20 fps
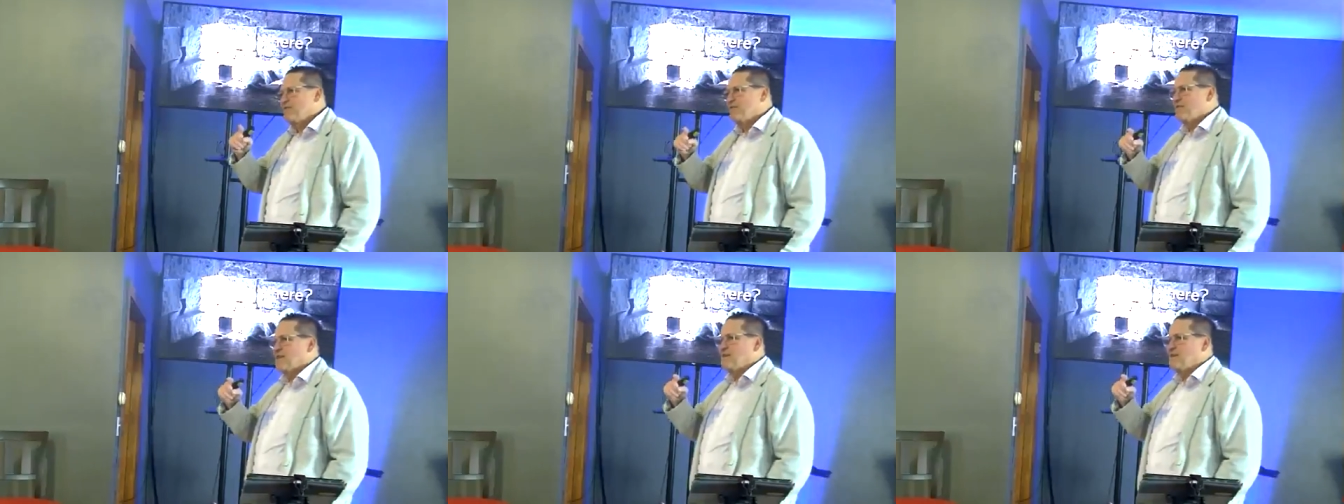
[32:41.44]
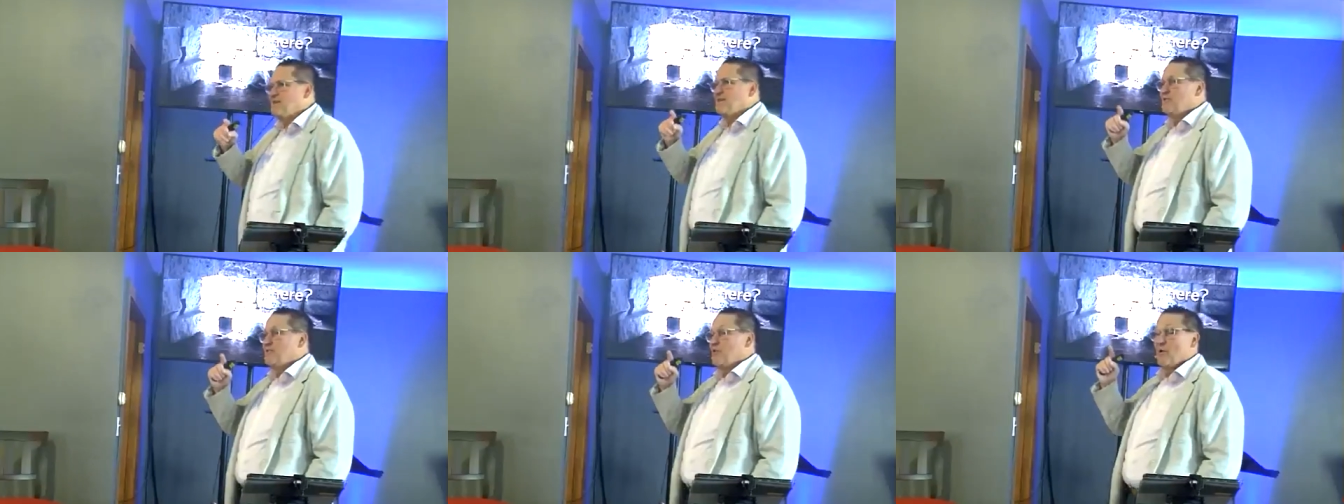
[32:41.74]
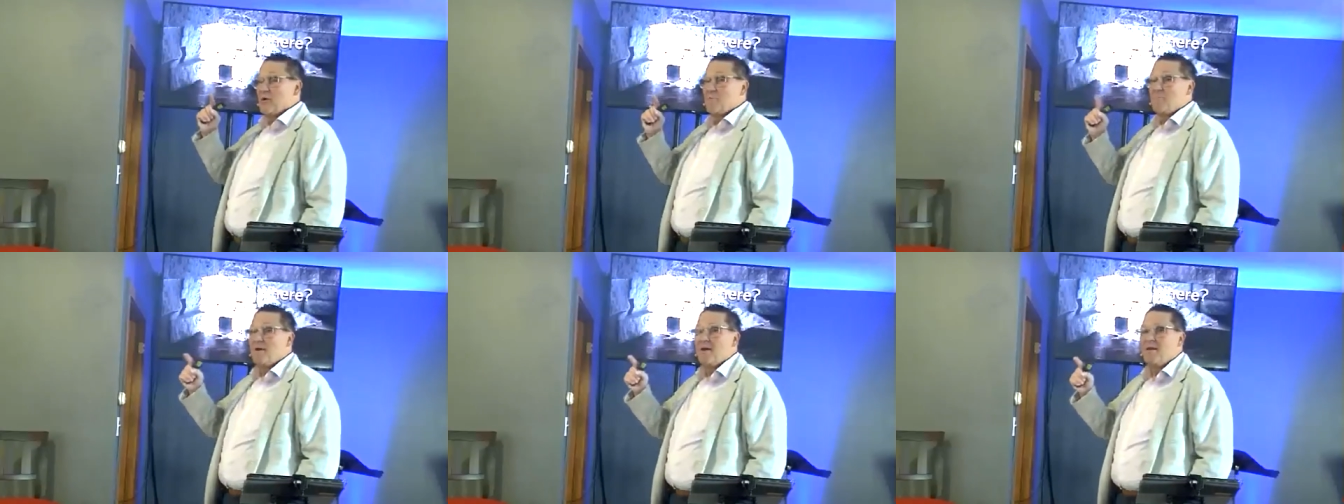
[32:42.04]
convicted,
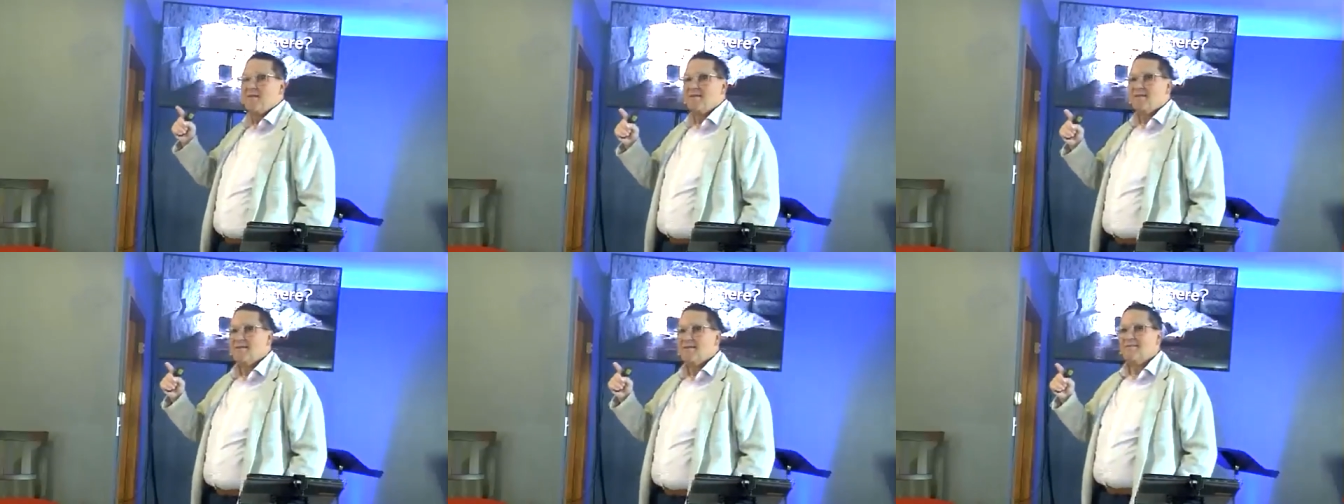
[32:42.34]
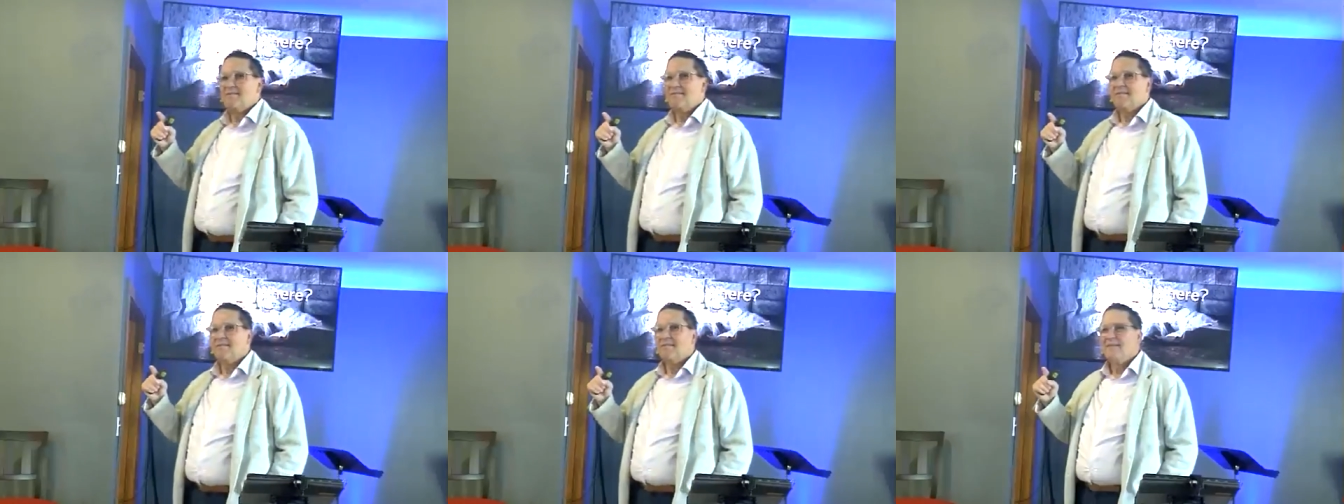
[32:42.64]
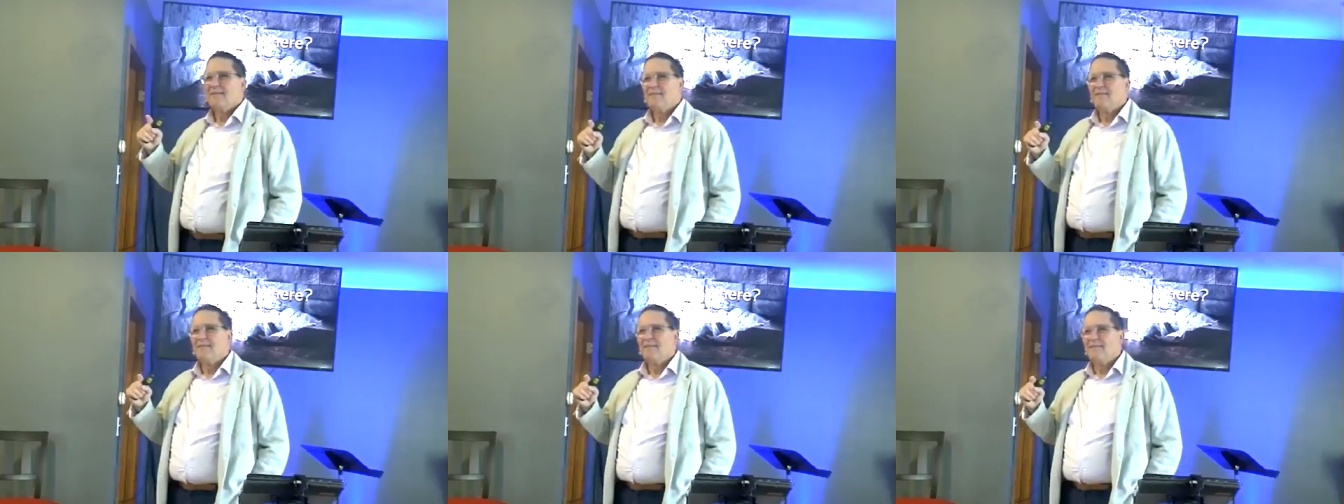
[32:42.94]
or repentant,
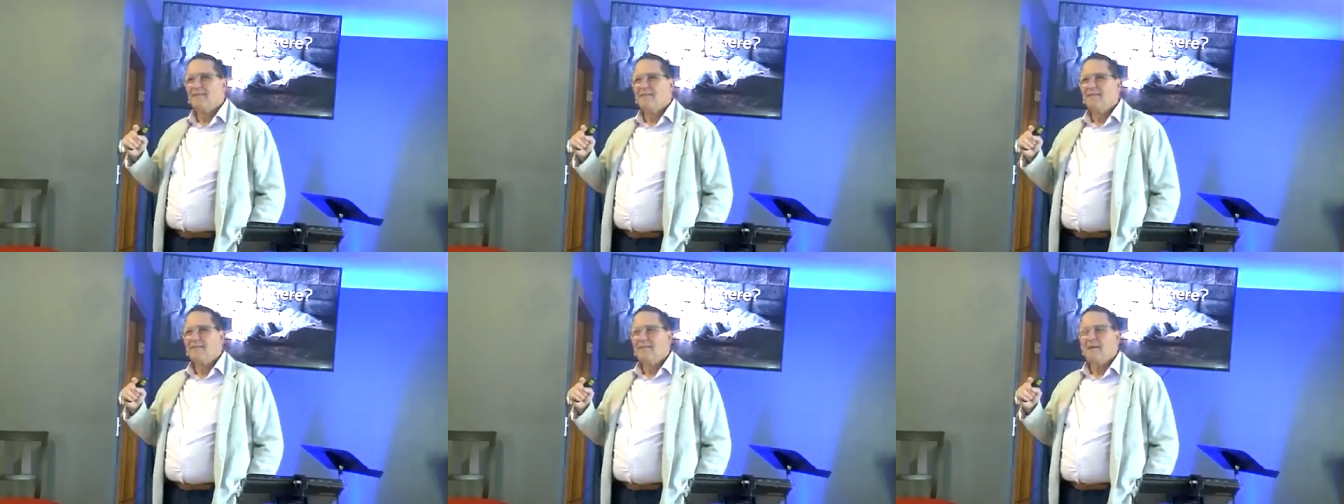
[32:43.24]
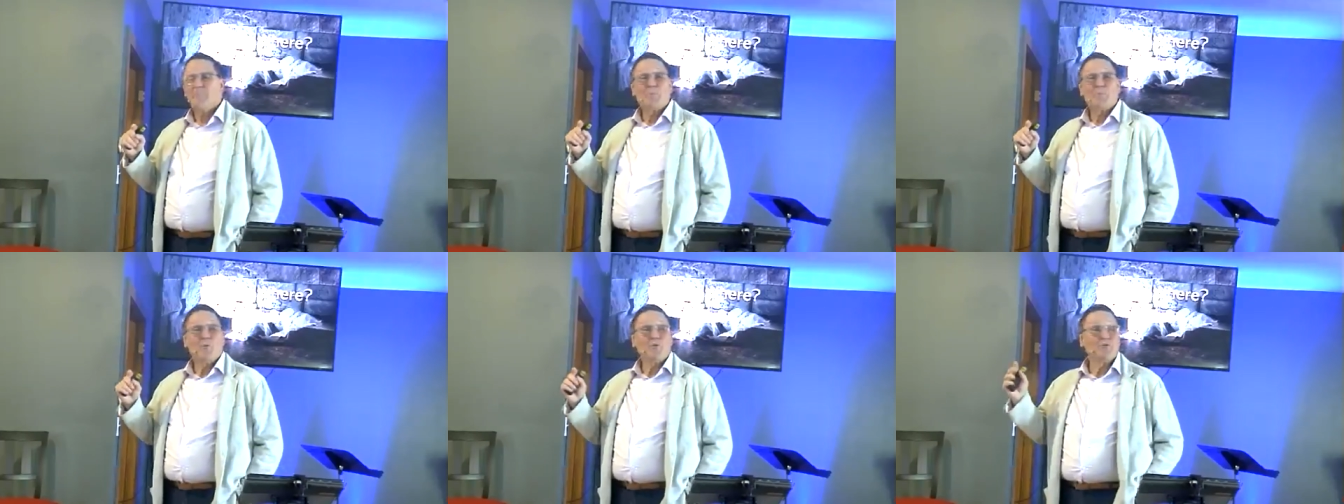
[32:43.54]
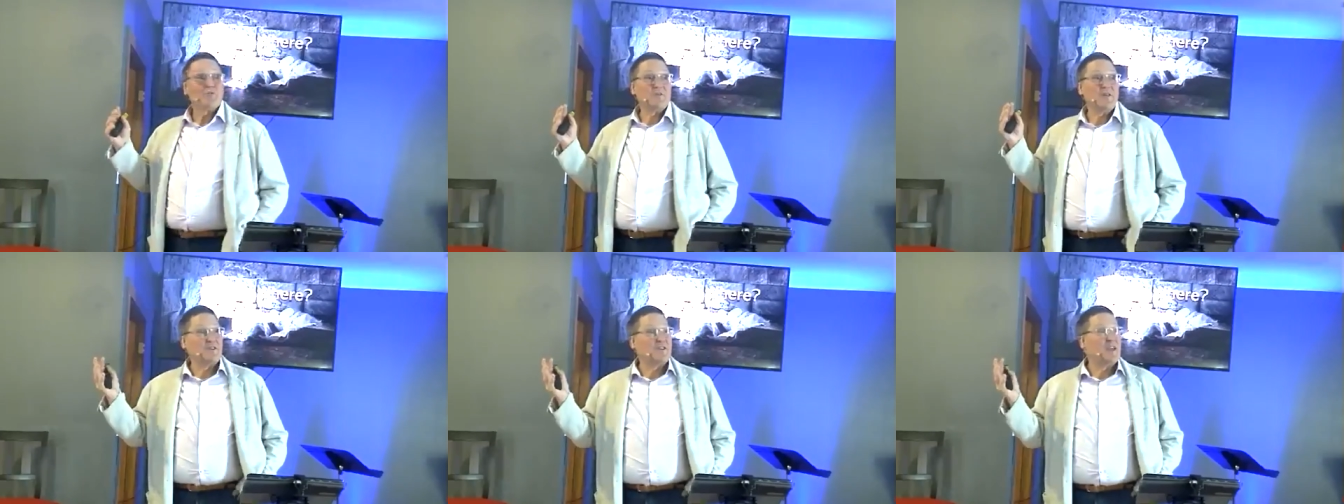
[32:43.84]
that
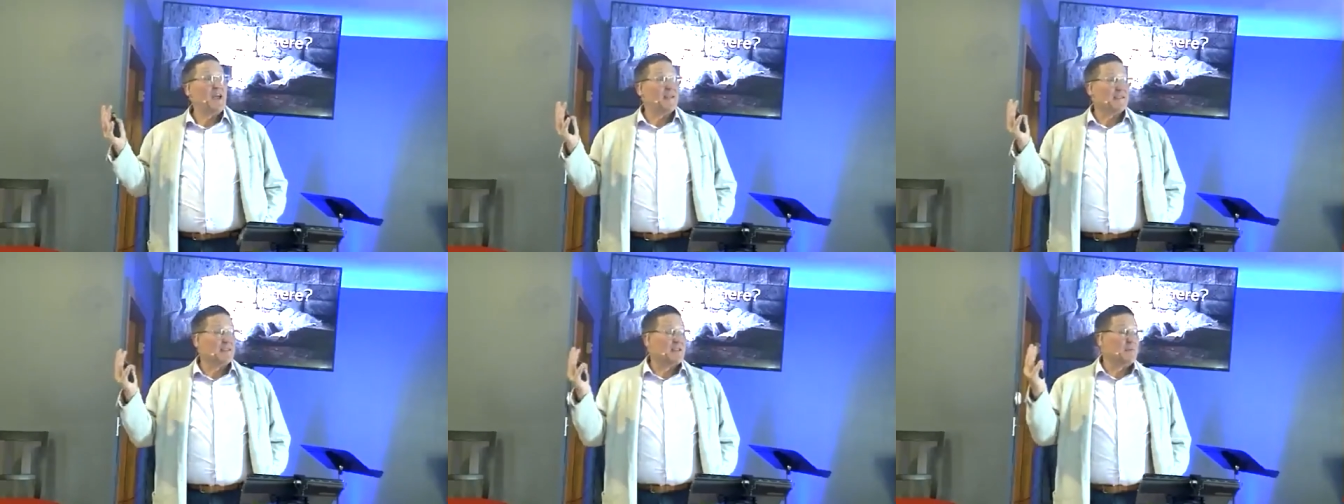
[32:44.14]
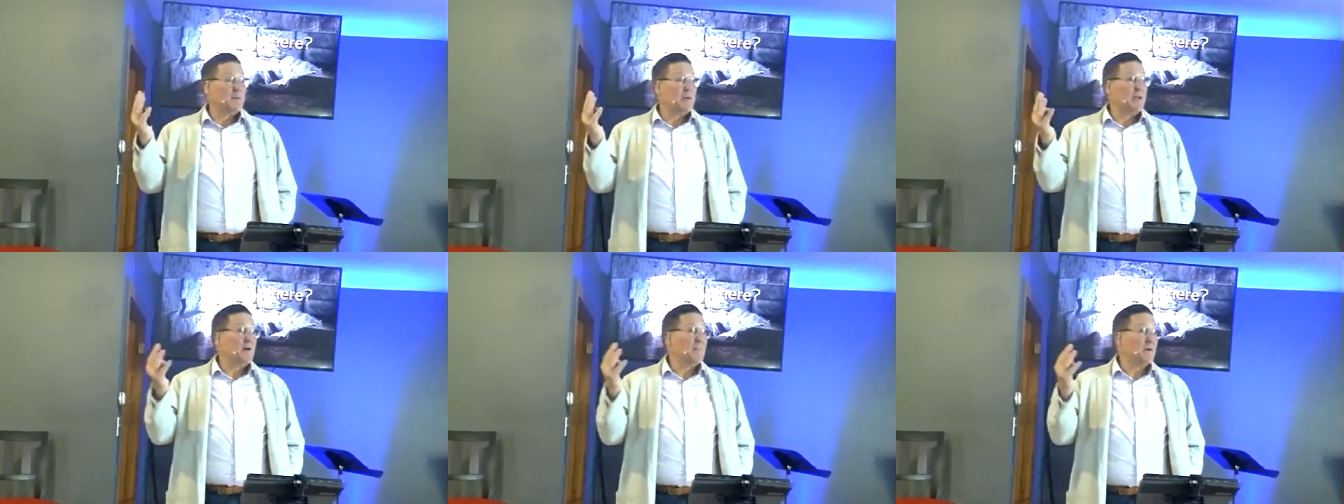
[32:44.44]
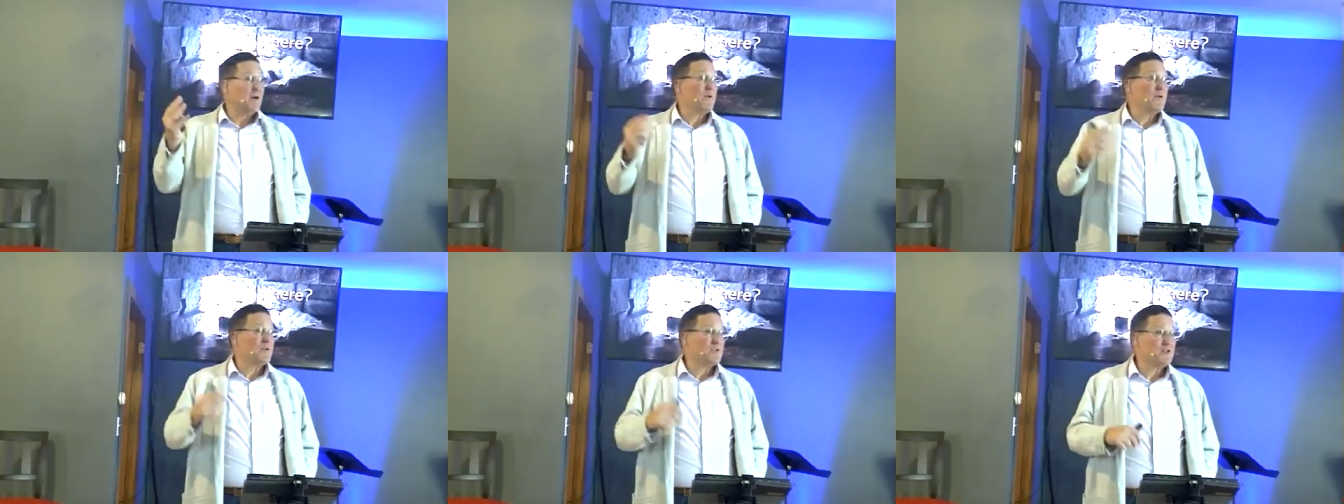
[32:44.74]
person has yet to
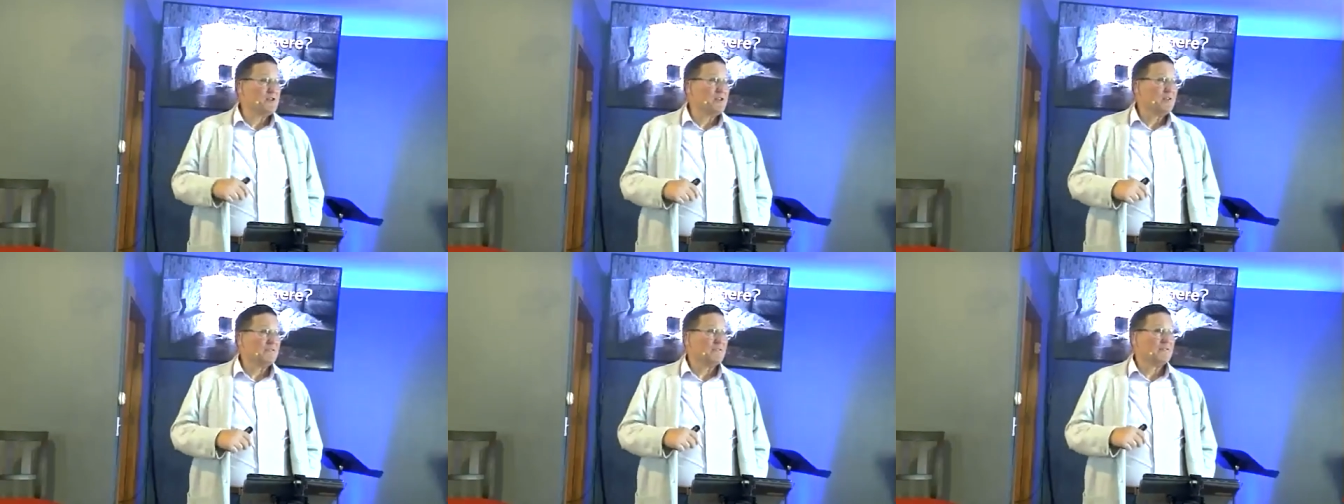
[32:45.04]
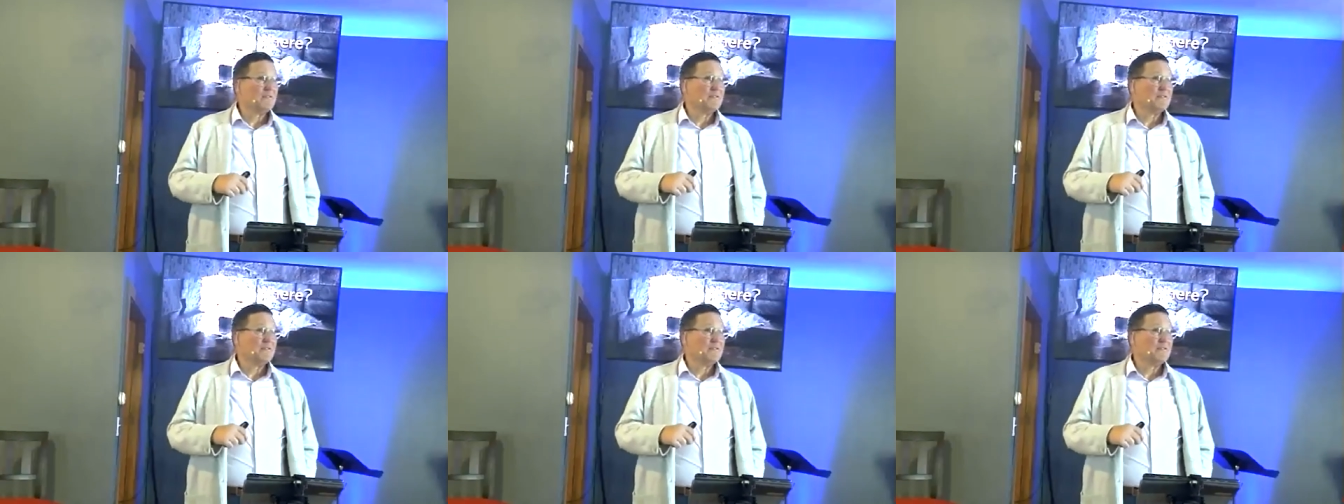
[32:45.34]
become a Christian.